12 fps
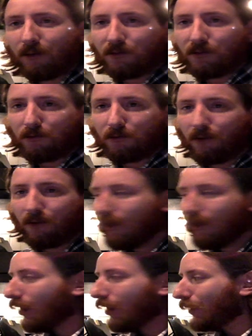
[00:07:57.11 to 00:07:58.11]
to
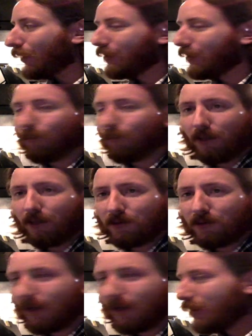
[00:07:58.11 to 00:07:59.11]
make them bigger
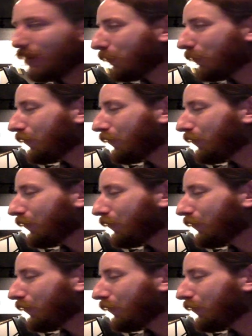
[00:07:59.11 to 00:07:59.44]
sounding,